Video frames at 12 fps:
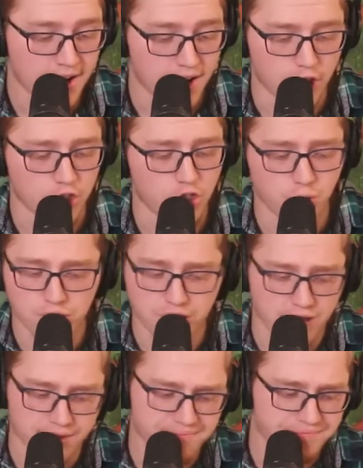
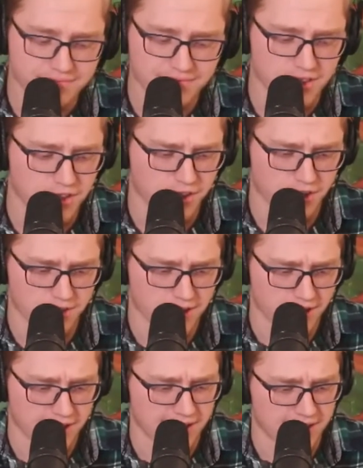Houston, they're
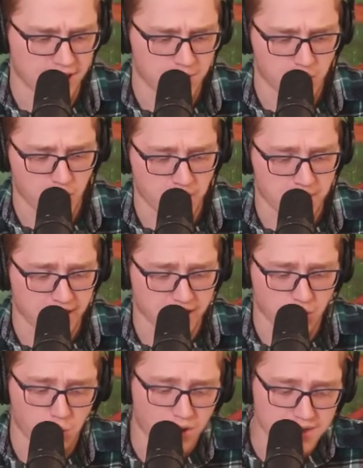going to get the number 1 pick.
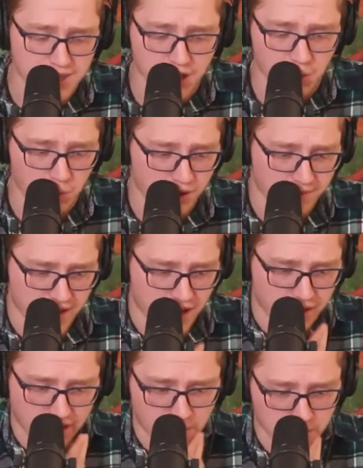They're 1-10-1. I
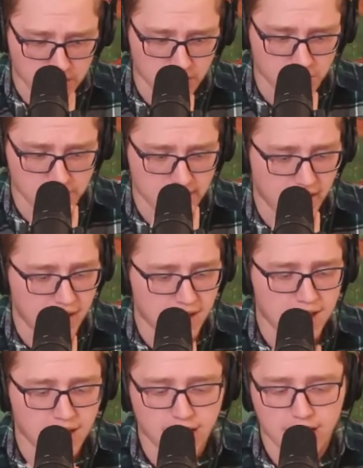don't think anyone's touching that.
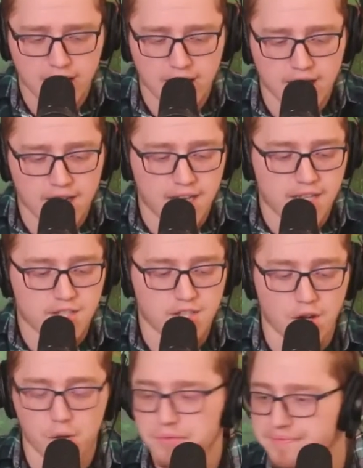
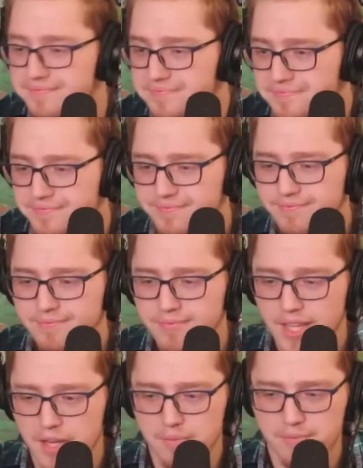So,
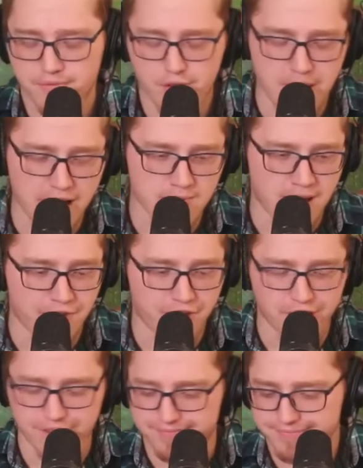for Baker
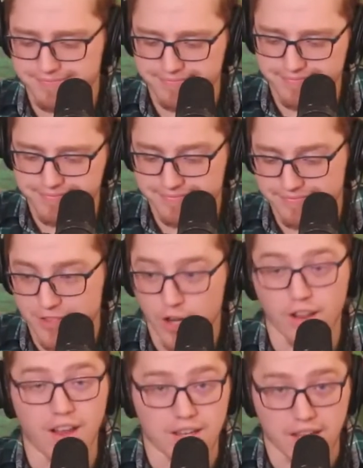Mayfield,
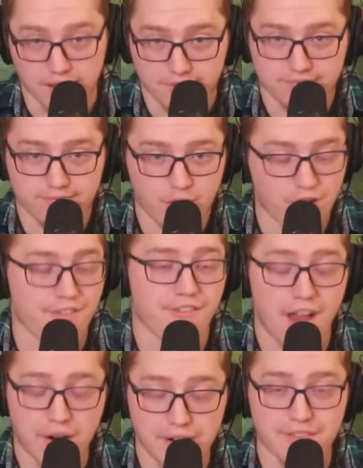you're lucky. You're
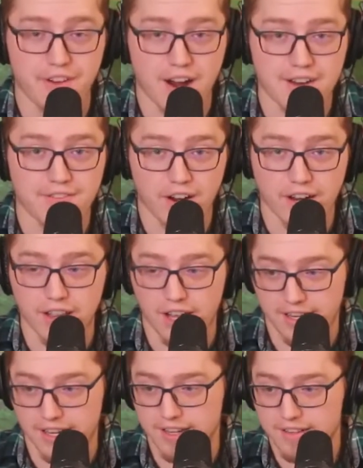very, very, very
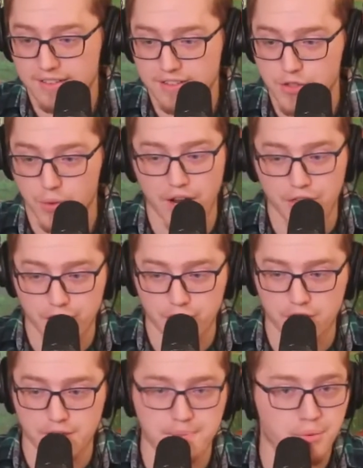lucky. Do I think
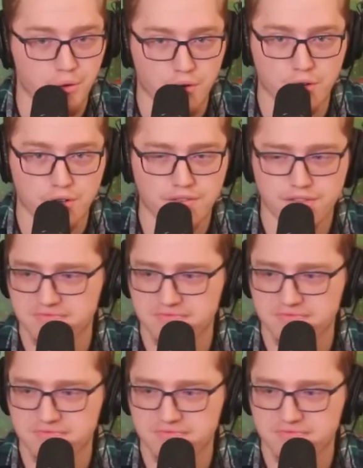you'll improve?